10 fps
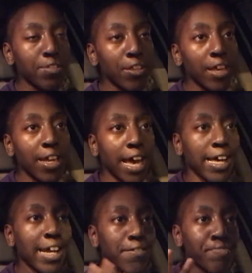So then I
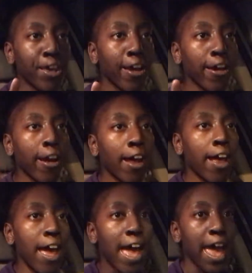get up there,
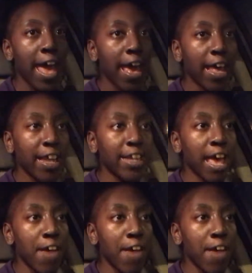and